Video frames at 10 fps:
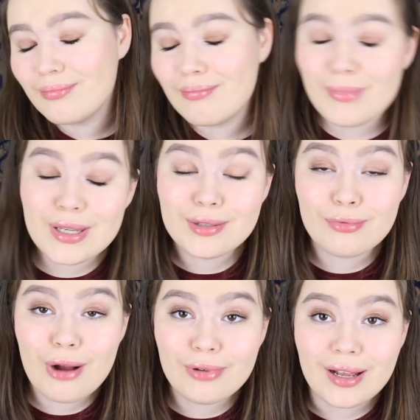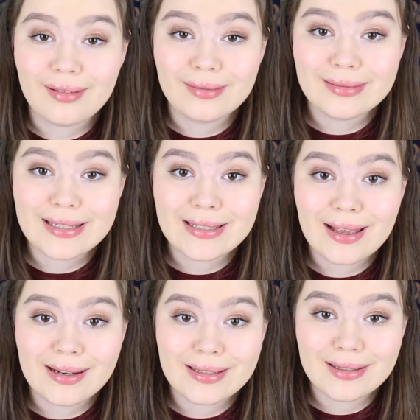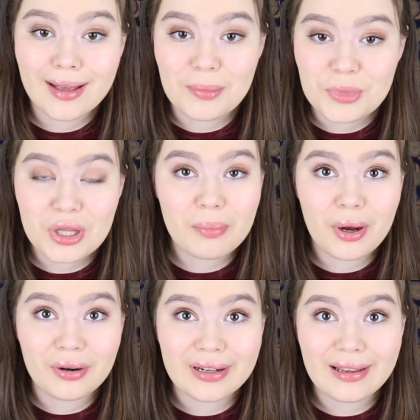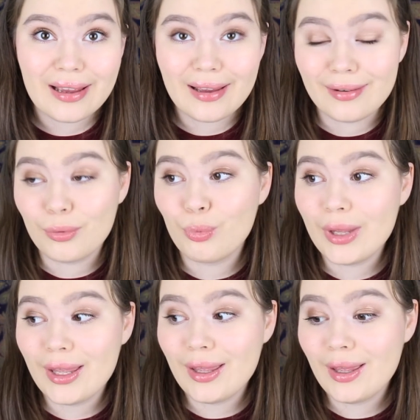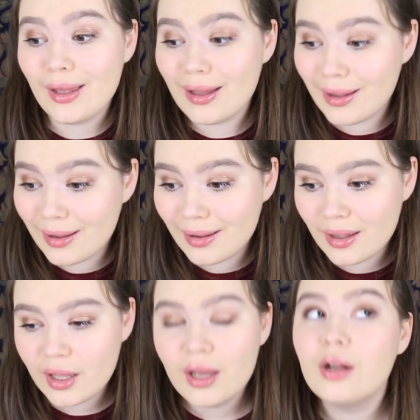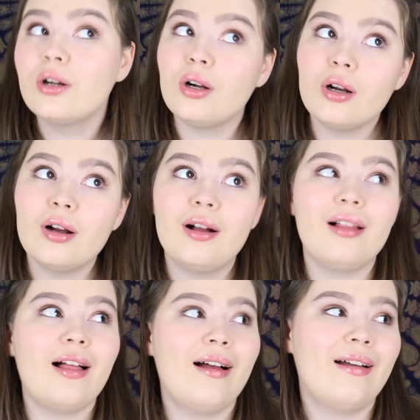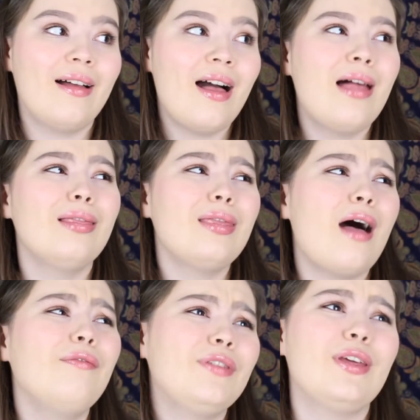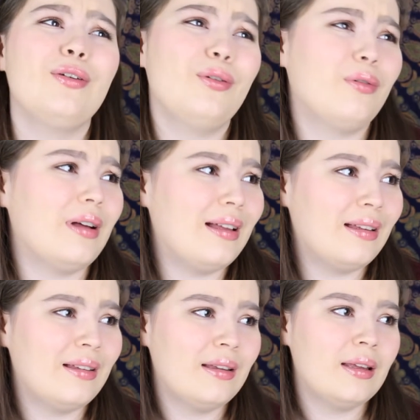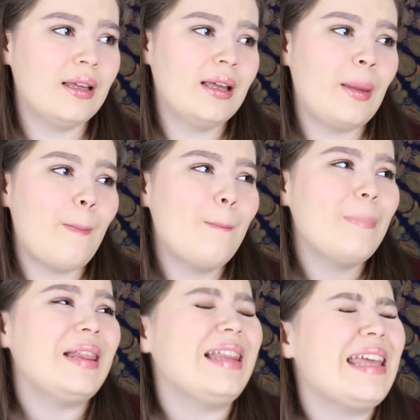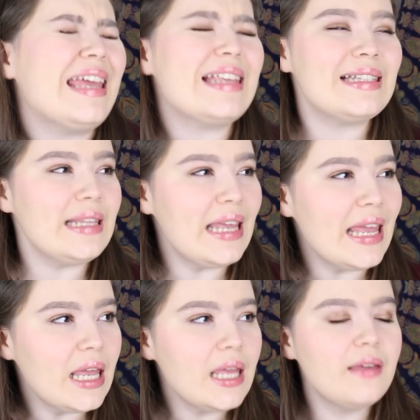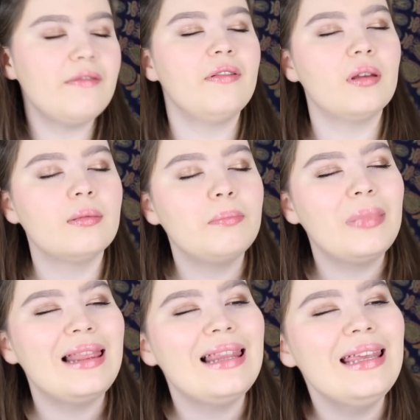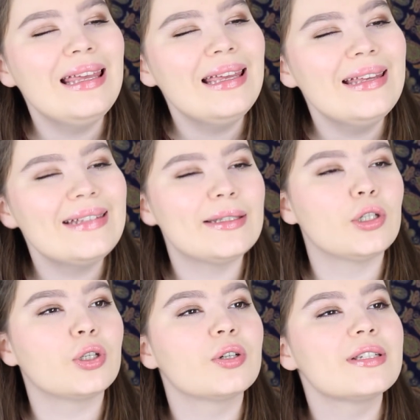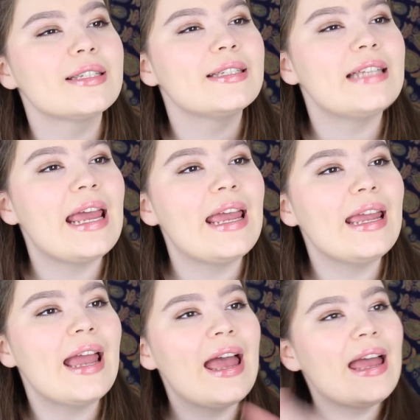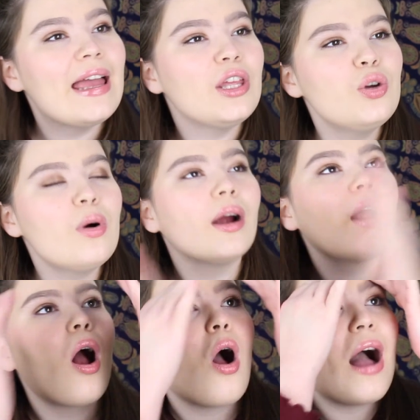Miss Rona decided to come to the party, and we, girl, love you. Please leave. Please, your stay. You are,